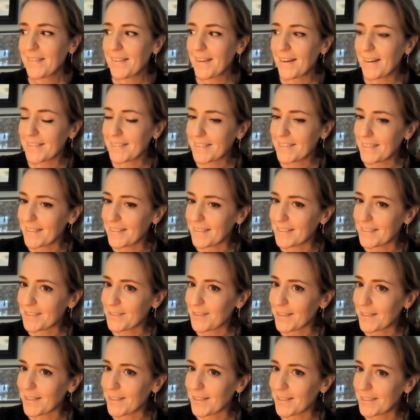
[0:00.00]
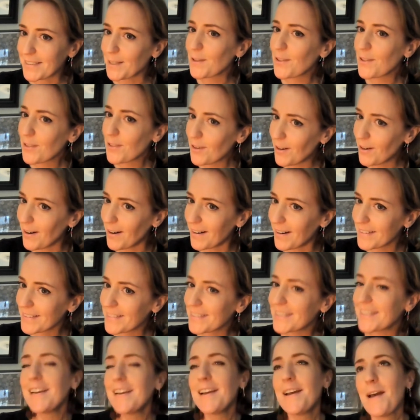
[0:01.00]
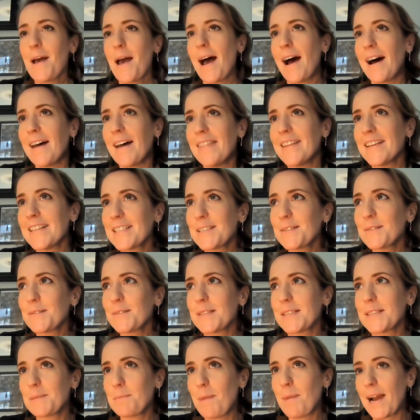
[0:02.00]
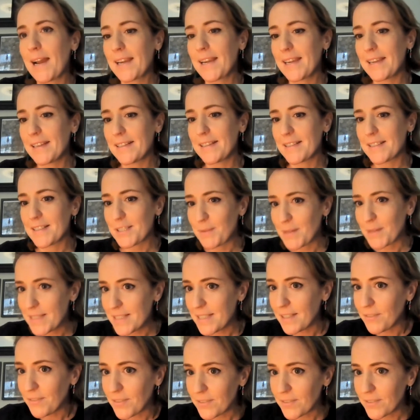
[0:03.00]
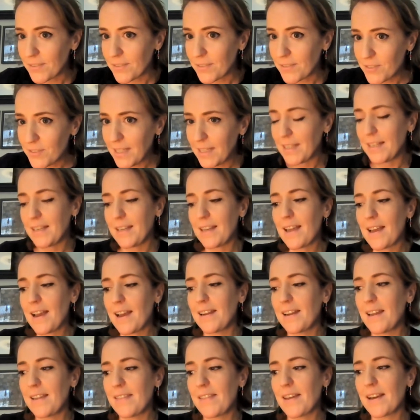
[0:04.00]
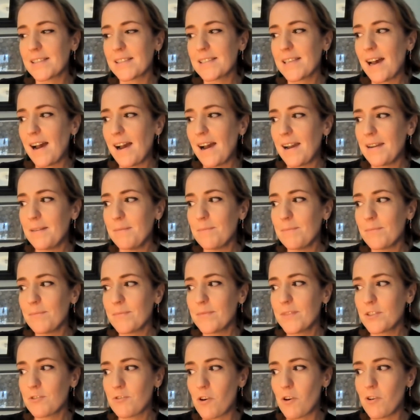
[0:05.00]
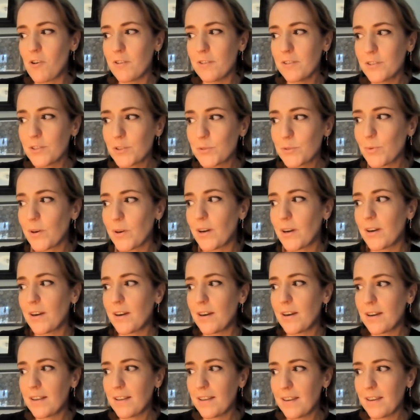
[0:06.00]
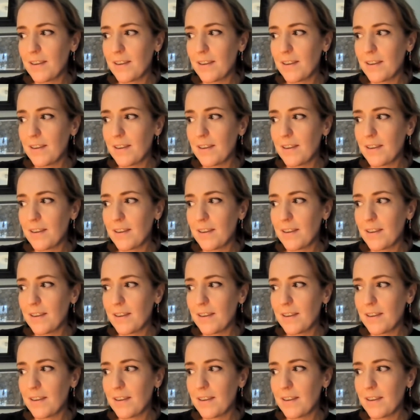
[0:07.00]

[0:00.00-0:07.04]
that's an interesting thought. And this was back in 2015, and at that time drones were,